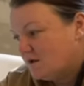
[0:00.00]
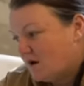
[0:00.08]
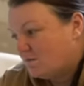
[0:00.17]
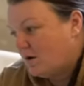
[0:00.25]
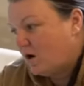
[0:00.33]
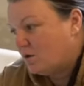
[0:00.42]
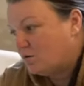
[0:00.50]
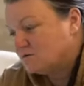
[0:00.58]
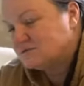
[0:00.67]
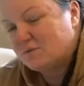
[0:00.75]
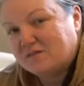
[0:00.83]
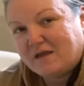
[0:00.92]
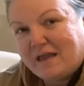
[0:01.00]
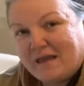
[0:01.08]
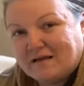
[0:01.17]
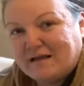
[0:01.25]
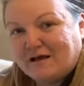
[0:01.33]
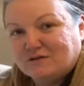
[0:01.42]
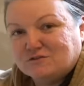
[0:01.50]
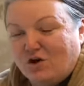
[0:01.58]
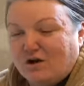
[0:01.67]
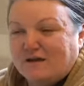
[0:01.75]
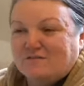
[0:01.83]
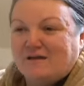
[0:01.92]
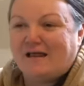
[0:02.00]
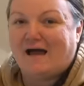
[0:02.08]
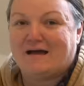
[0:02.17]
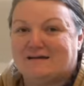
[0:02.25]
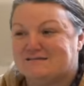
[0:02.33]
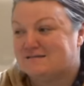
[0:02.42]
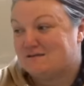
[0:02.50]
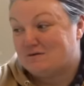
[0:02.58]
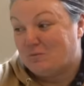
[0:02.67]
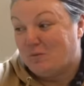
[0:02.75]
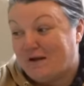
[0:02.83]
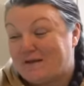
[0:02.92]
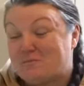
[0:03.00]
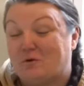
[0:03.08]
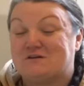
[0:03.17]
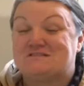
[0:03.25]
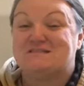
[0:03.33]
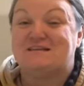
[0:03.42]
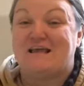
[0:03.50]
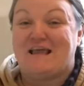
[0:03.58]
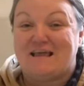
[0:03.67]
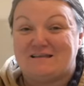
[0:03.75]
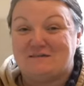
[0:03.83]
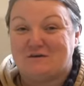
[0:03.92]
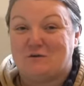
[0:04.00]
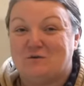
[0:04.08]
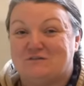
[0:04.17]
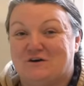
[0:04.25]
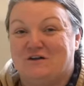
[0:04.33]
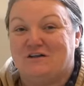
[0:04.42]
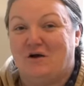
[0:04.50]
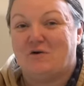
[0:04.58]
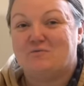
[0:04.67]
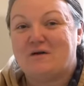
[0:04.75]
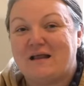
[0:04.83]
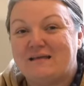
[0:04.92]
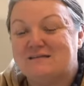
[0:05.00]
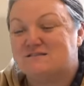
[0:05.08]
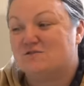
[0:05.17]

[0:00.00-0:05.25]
um, hose with a handheld on it that has the white porcelain and the gold on it already.